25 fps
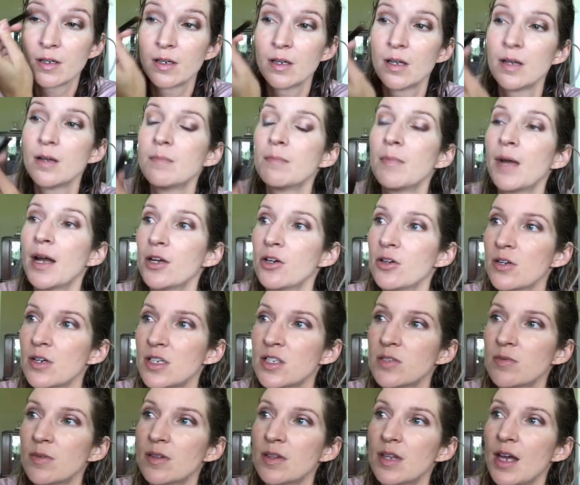my crease
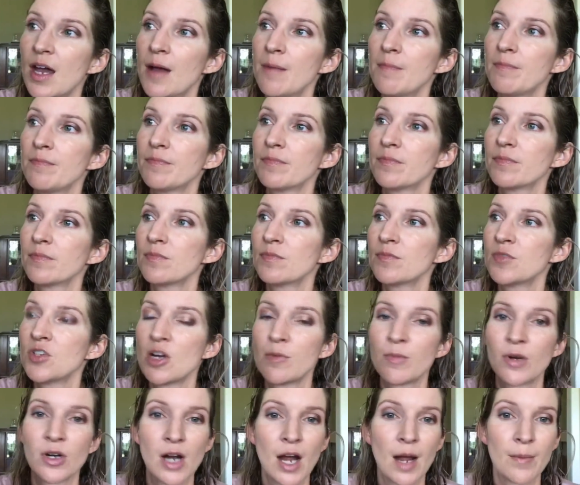with that
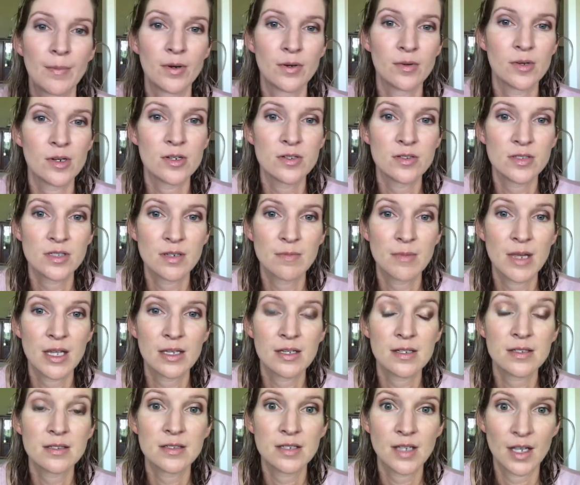shimmer Copper Rose to make
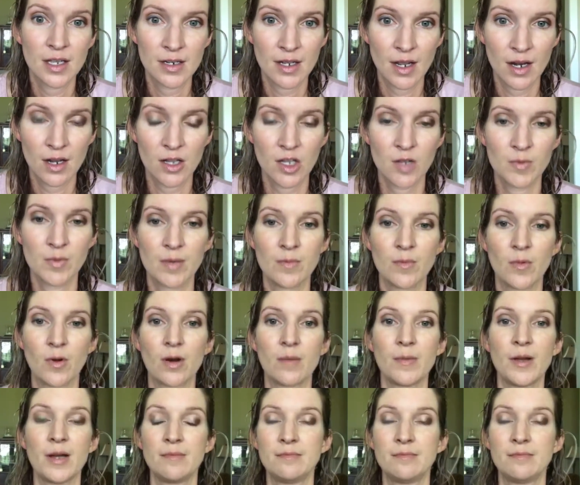it stand out a little bit more, but